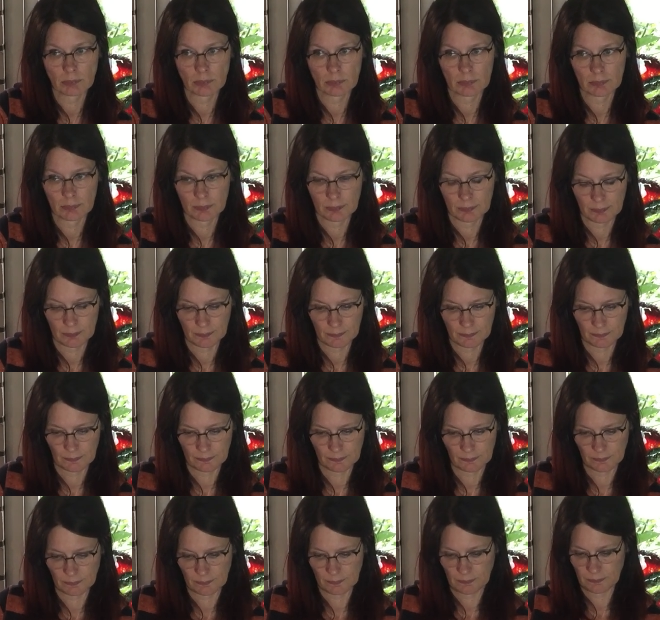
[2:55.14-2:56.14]

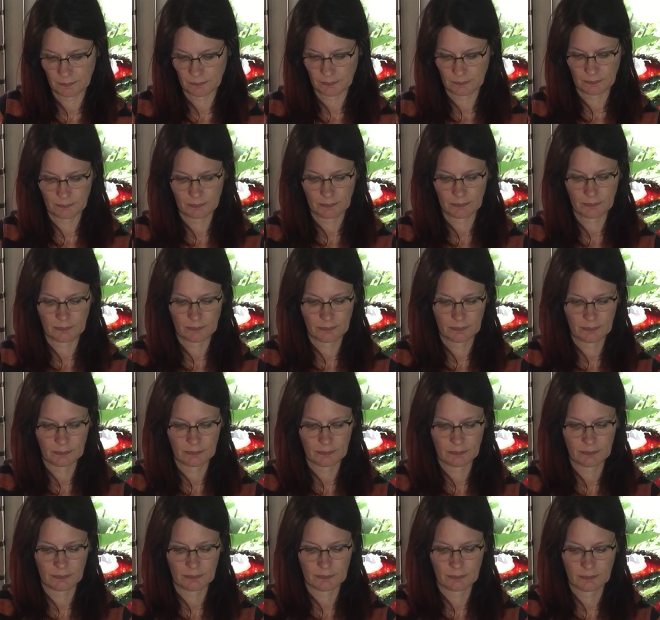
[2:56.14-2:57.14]

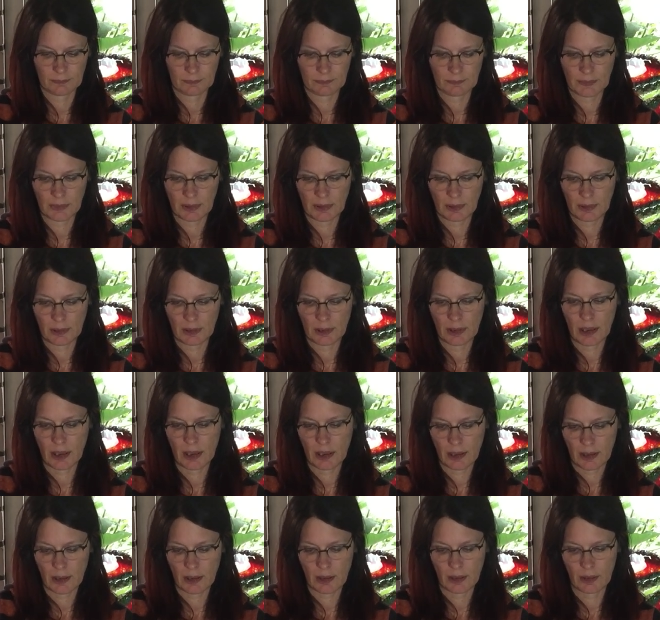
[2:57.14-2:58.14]

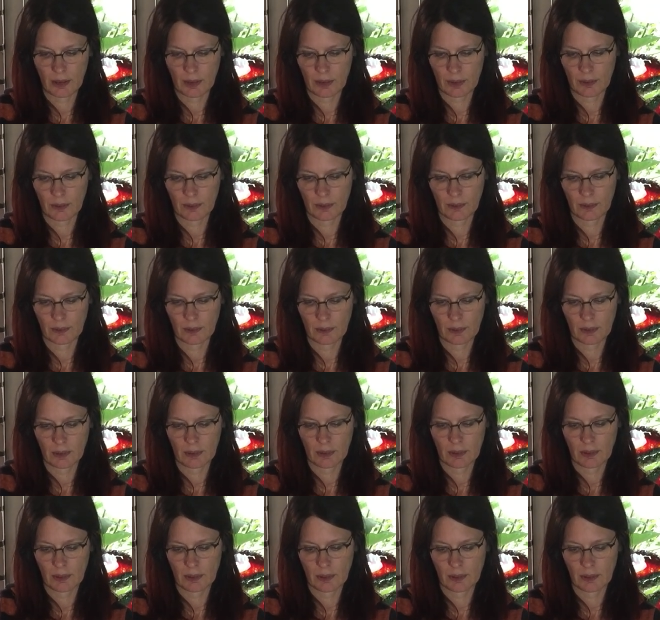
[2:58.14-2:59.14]
Nobody speaks.